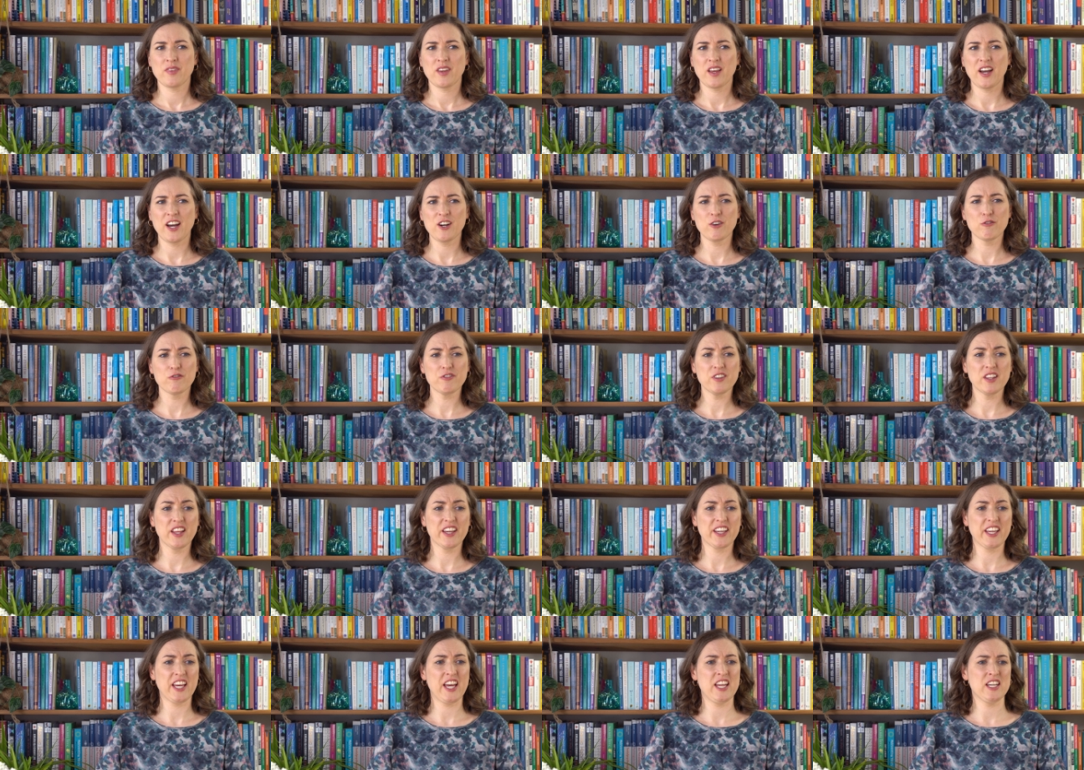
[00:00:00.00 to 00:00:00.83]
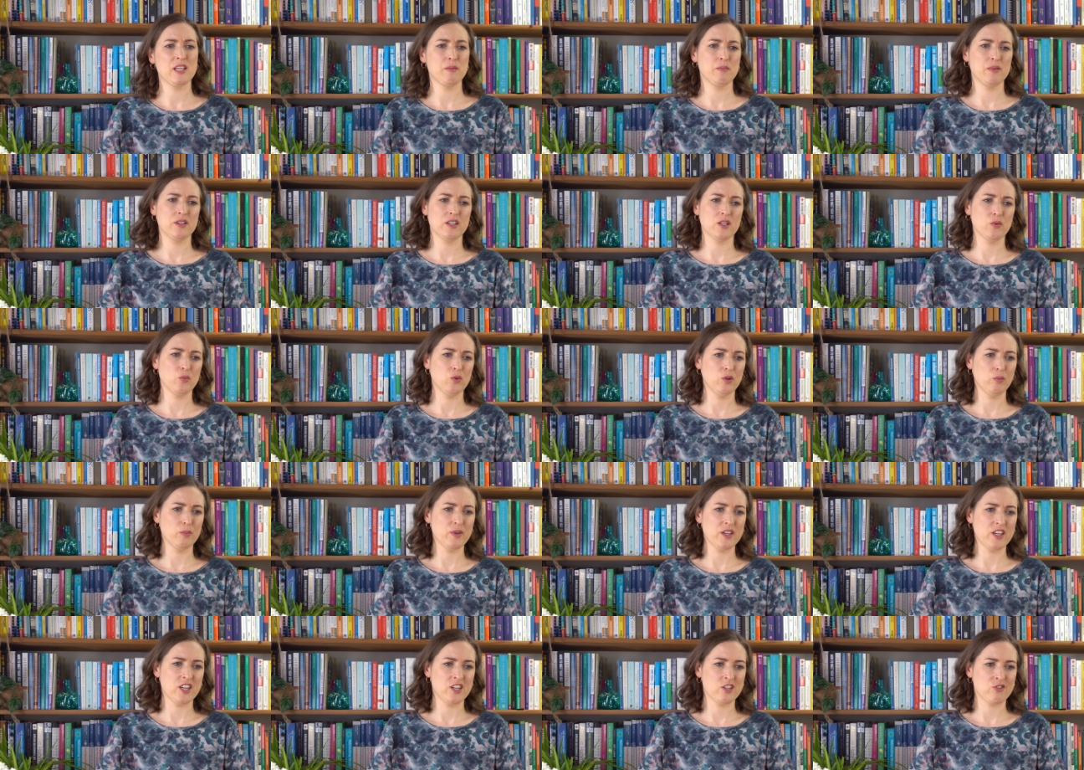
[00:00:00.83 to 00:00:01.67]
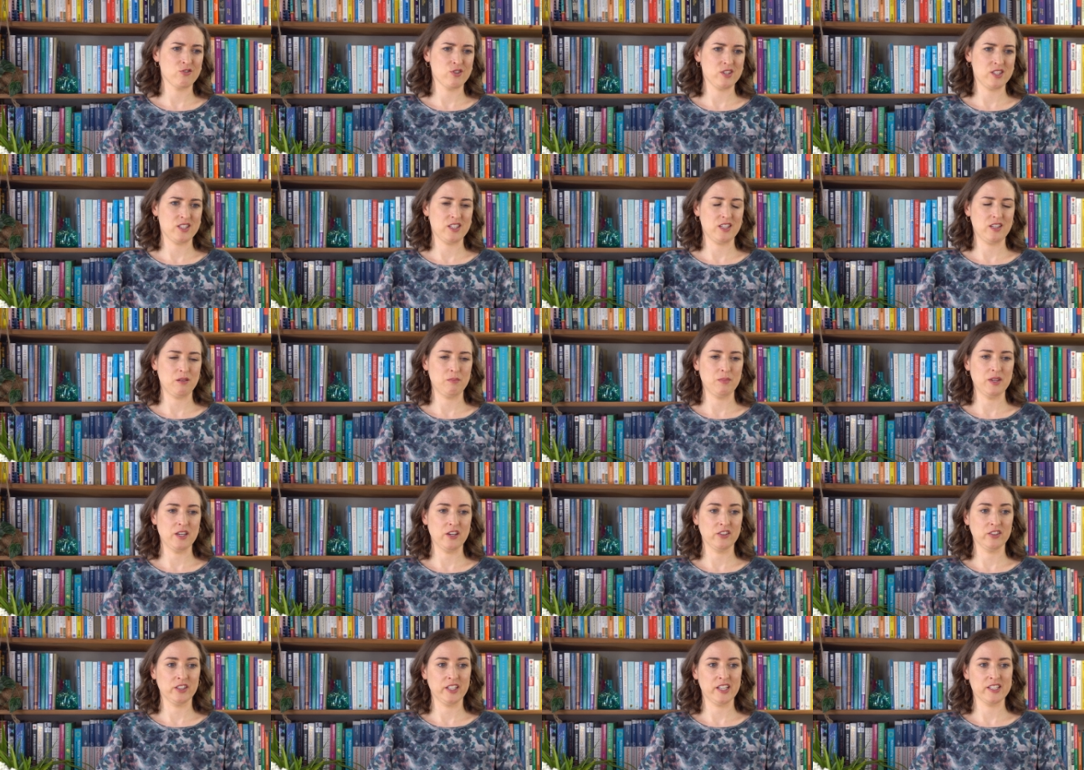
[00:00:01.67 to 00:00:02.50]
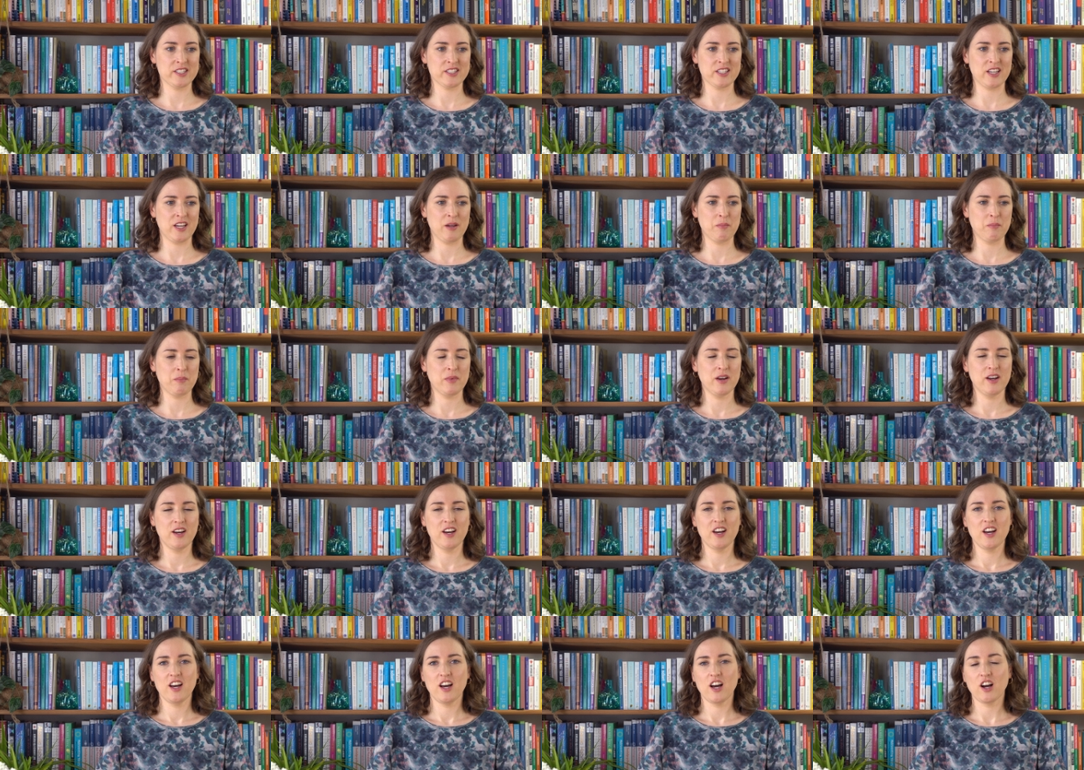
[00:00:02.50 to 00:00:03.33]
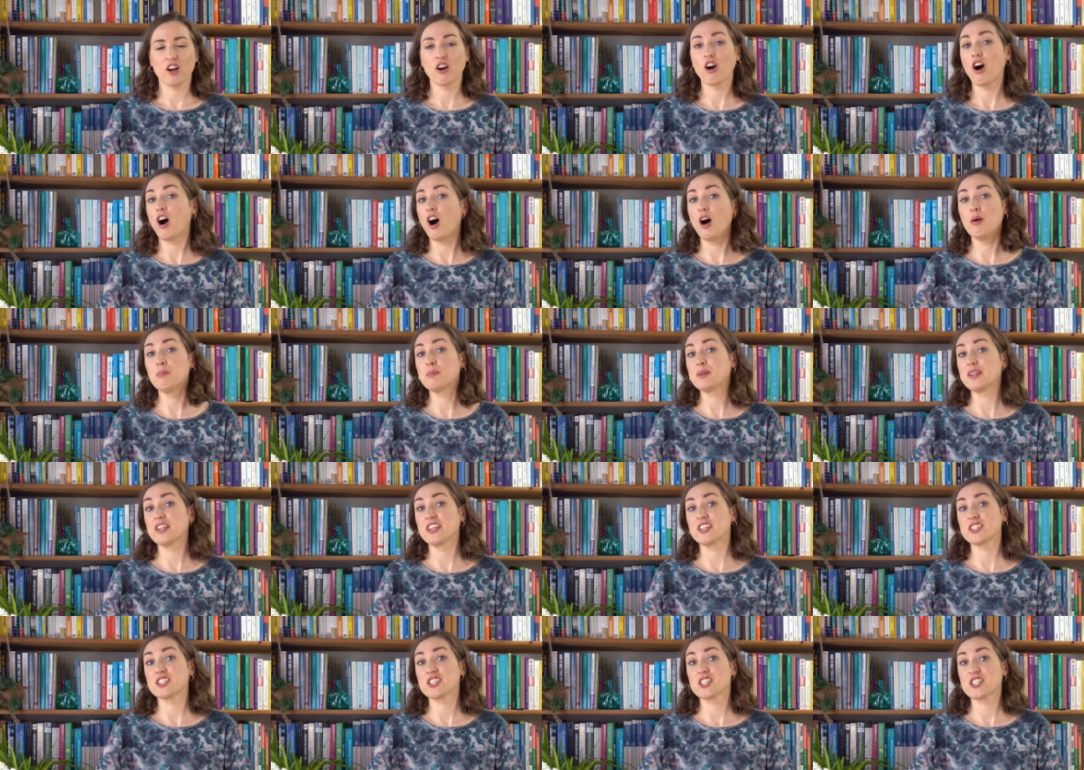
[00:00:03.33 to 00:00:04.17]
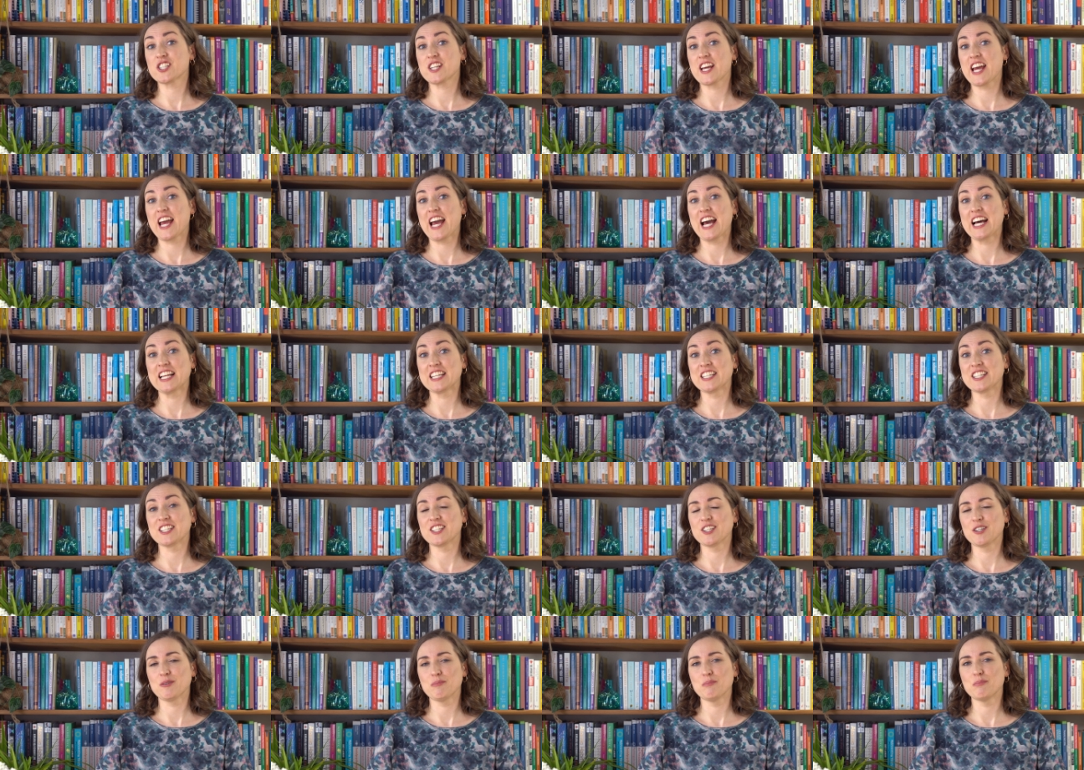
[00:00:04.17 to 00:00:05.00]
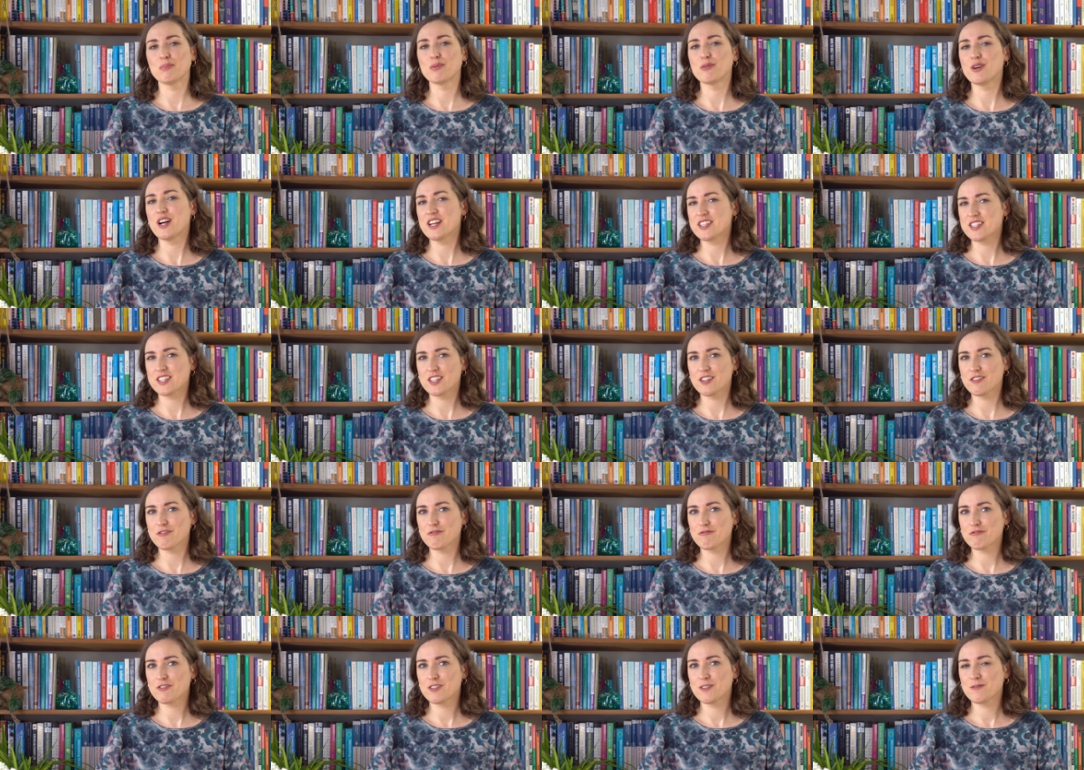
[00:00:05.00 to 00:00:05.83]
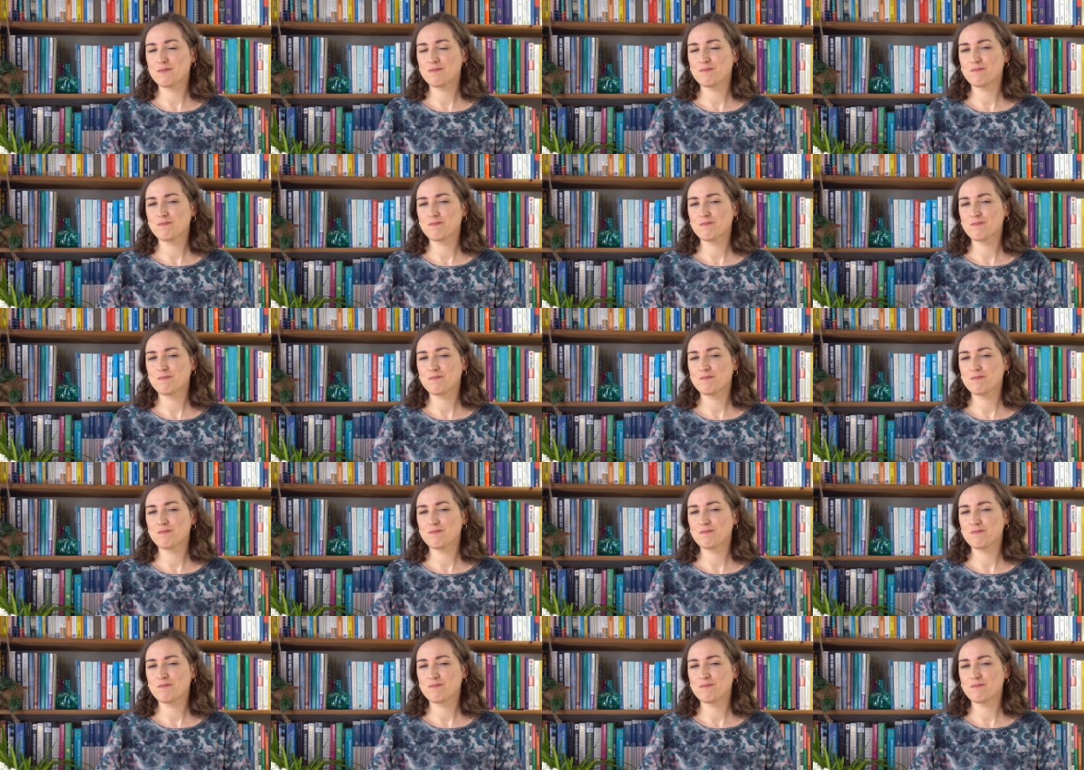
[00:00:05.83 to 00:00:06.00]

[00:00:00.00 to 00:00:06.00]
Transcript: I don't feel like anybody will be interested in me unless I'm accomplished and impressive.